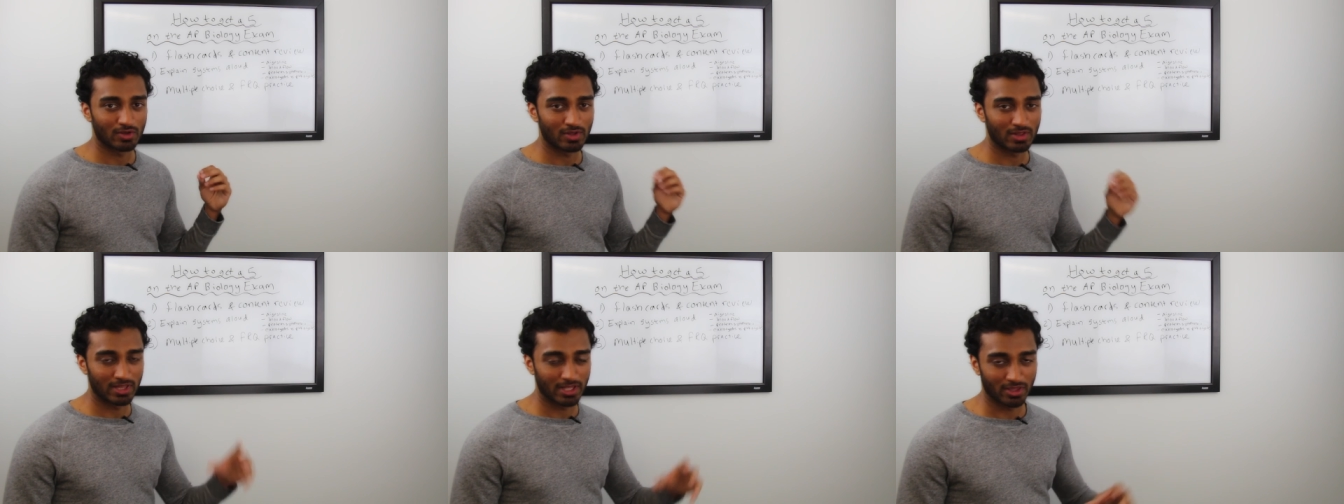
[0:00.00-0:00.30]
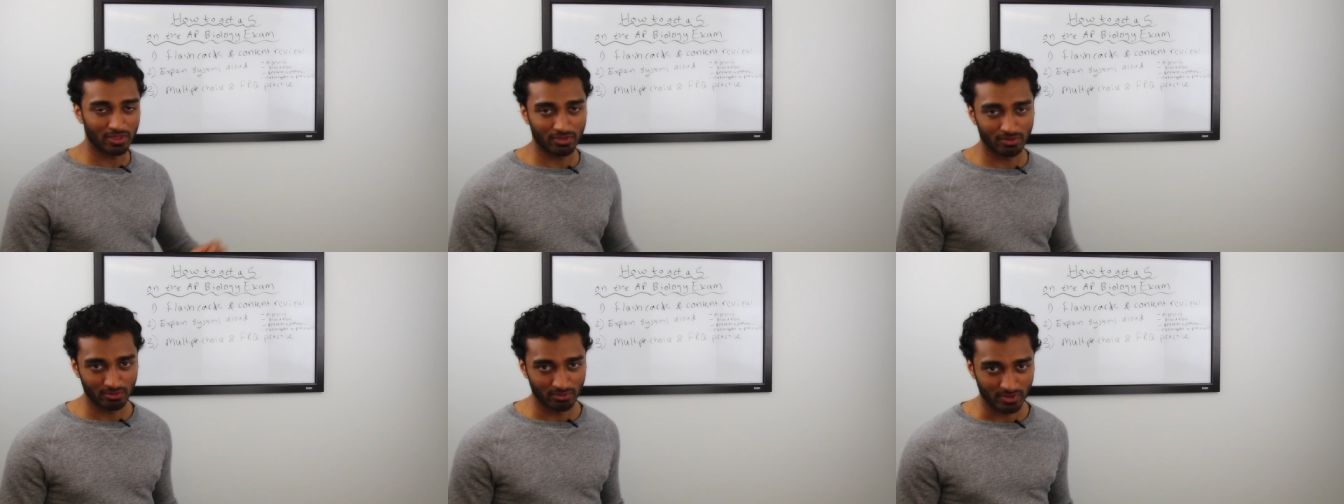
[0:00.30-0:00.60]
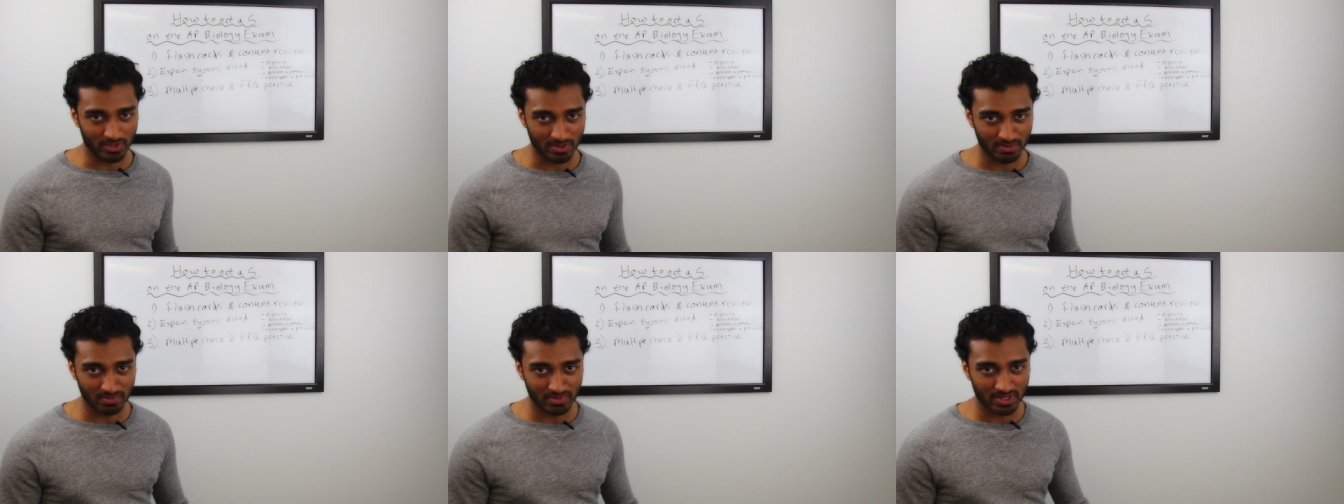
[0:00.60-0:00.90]
Click through
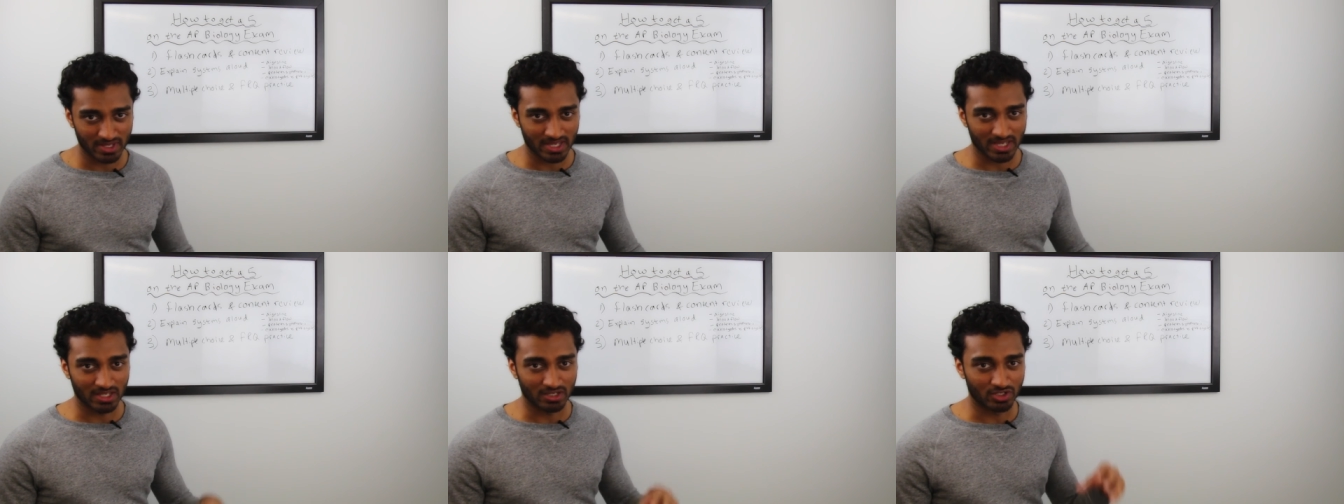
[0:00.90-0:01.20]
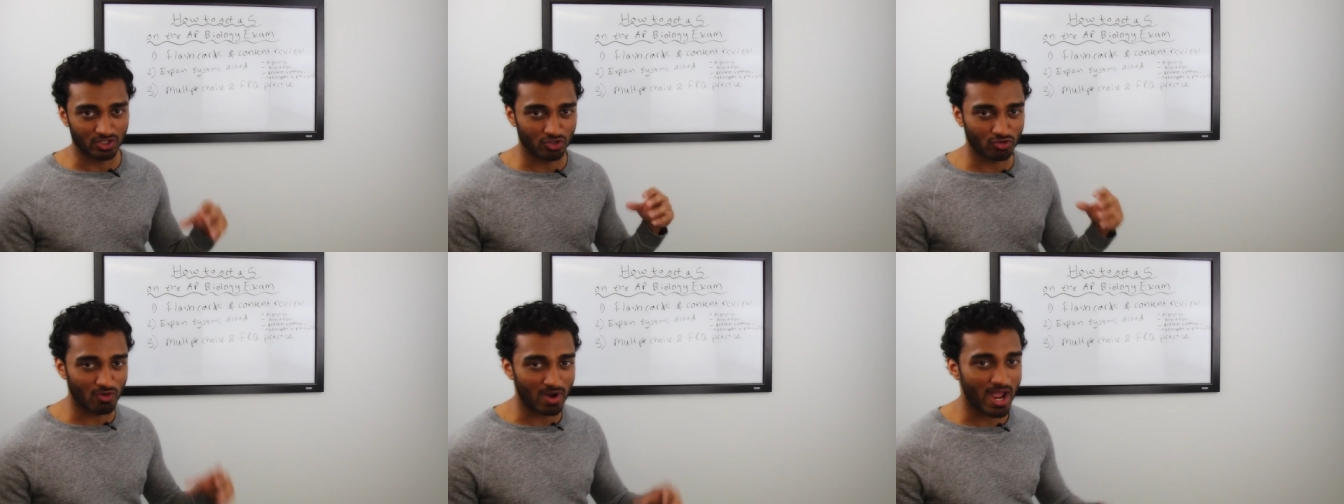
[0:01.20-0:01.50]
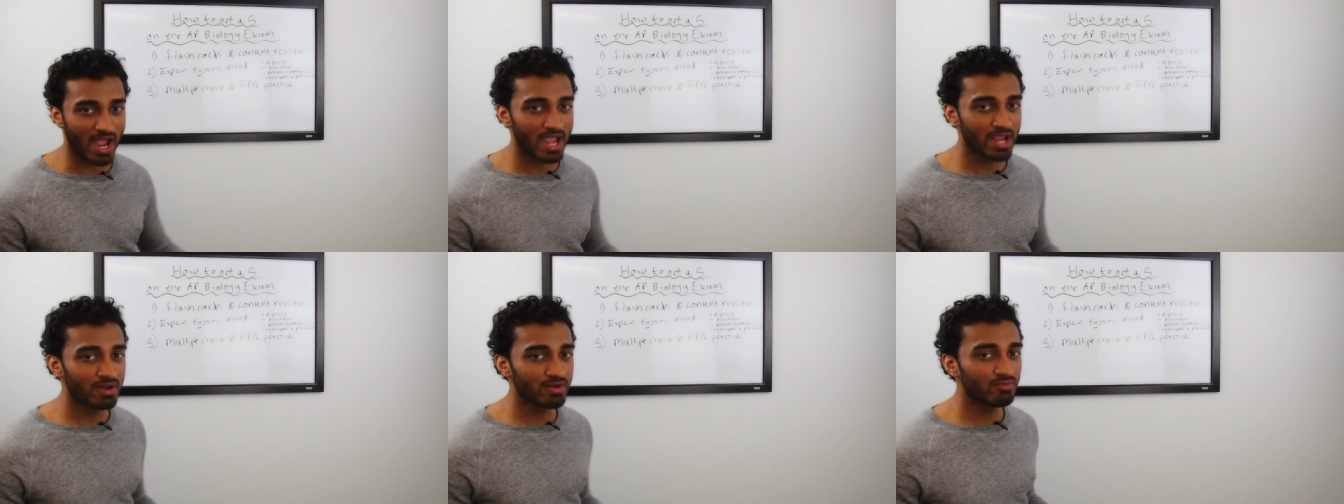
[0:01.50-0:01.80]
them and
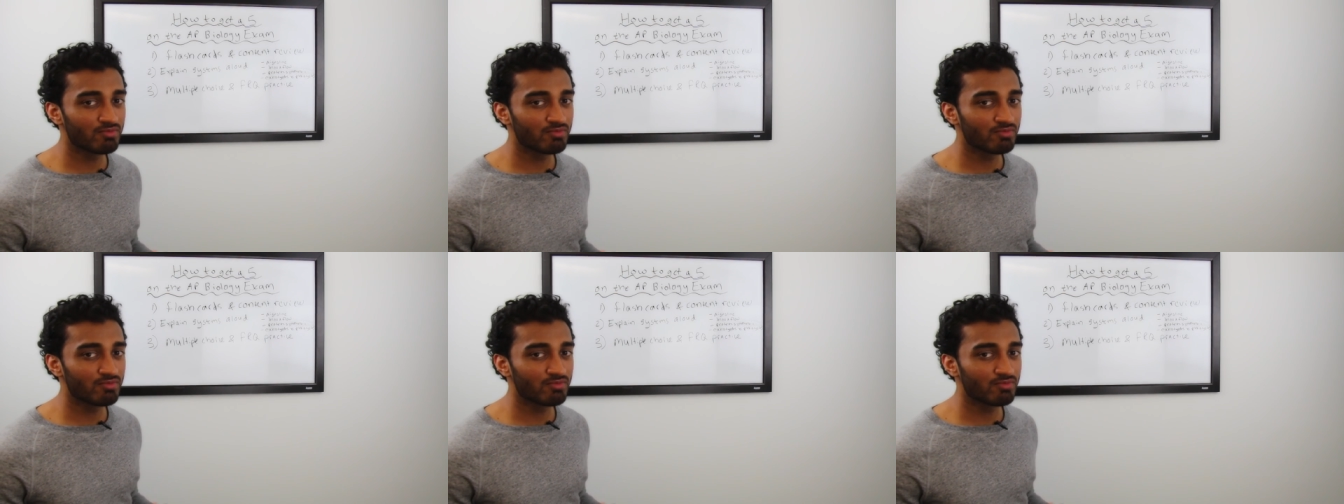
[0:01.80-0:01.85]
try